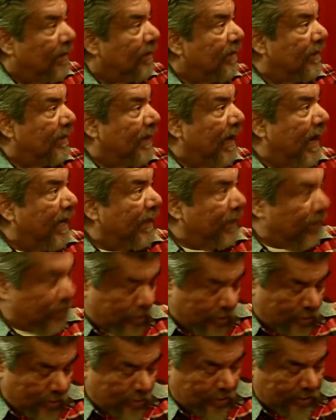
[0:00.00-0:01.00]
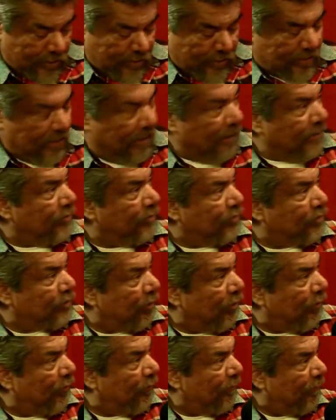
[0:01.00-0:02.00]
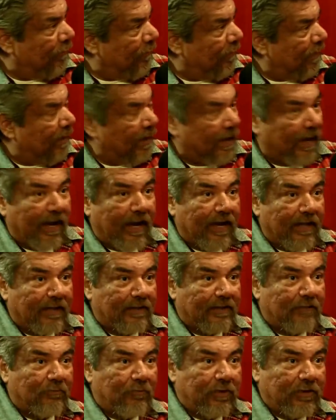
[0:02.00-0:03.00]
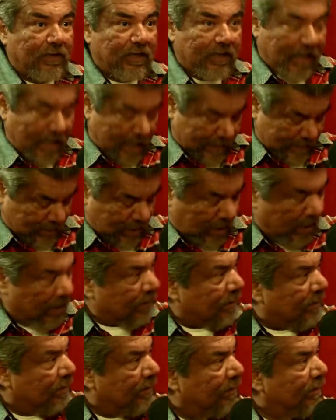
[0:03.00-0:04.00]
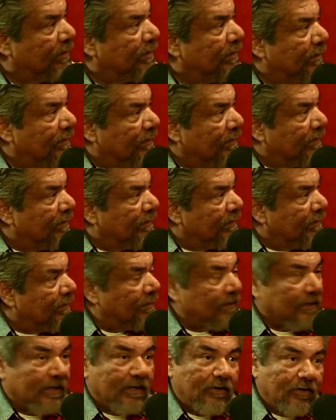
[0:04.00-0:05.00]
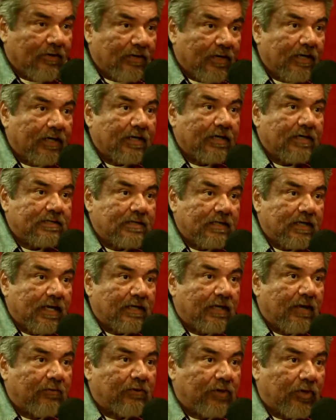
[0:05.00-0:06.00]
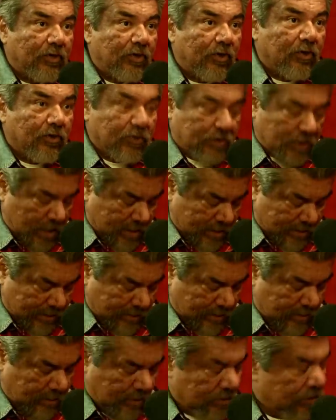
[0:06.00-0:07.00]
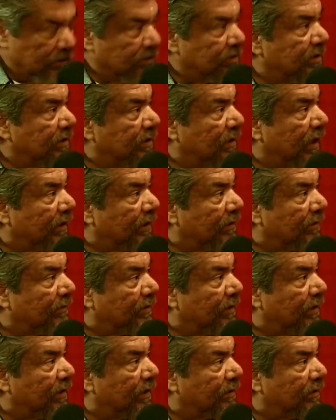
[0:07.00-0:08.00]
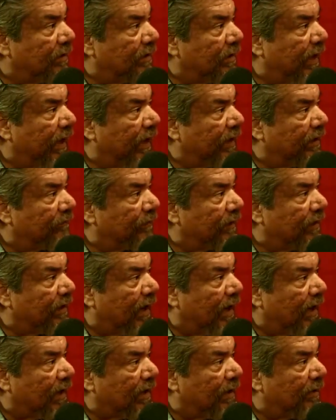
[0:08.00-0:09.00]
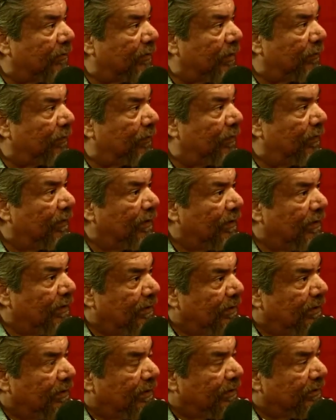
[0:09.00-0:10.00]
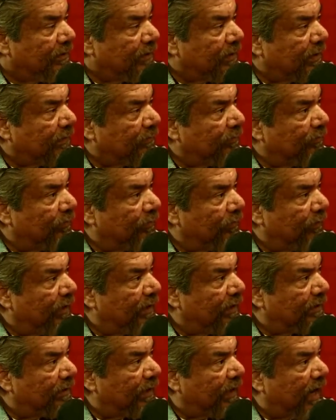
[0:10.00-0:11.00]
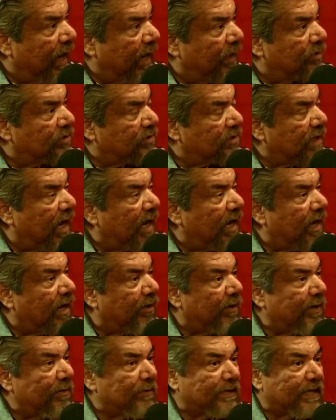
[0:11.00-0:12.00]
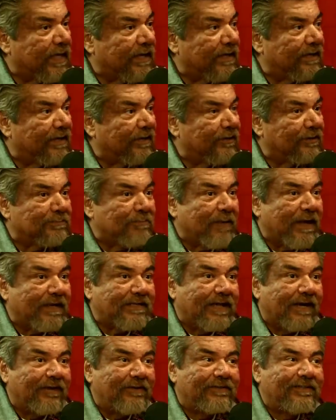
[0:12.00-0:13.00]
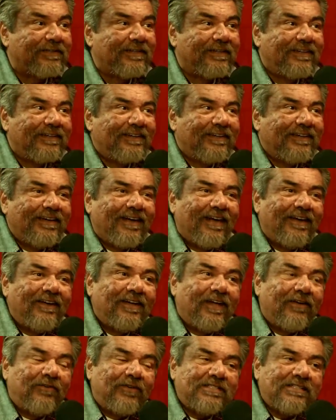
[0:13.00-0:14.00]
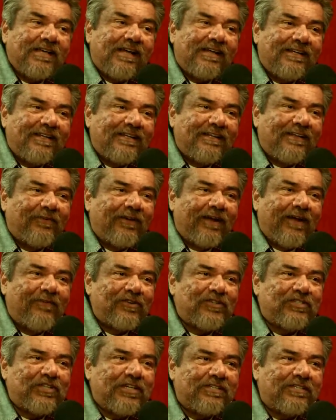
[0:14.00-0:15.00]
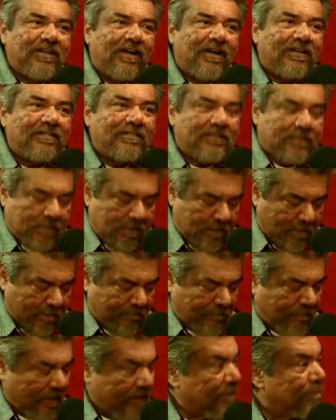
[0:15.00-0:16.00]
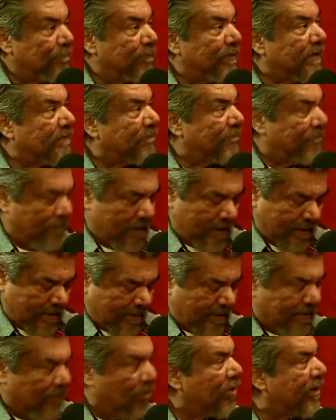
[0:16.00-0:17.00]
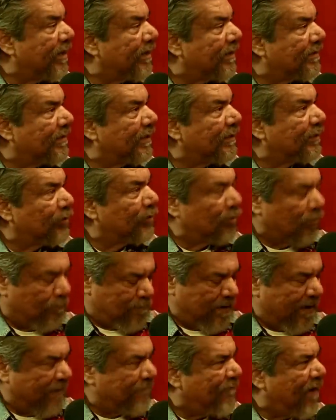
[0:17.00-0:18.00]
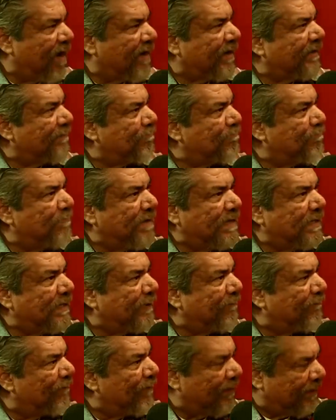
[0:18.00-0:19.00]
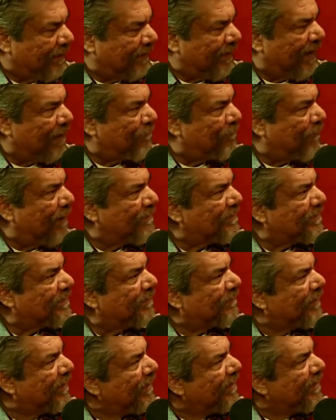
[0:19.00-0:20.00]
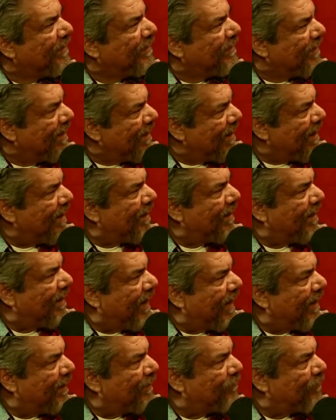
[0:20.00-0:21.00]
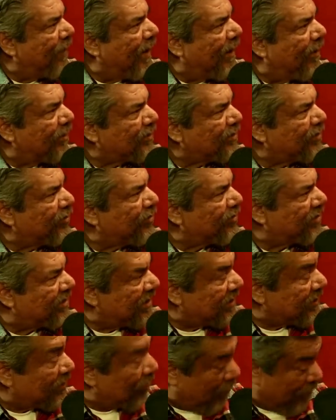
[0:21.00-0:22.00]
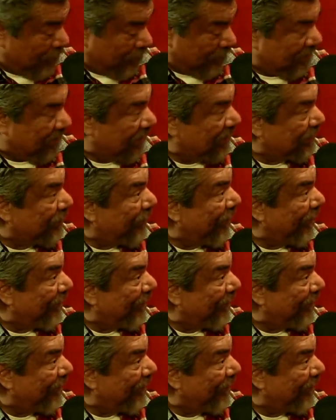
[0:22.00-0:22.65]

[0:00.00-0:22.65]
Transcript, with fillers: guy and a girl on your show, and when the guy talked, I like, you're like, listen, and then when the girl talks, you just see like the head of a cock come up. You're like, what? And the guy goes, yeah, I agree with that, and it goes back down. I'm like, what's that? And then whenever she talks, and a fucking big, go get a dildo, big fucking meaty fucking head pops up. Yeah, and also your sister. Oh, your sister, it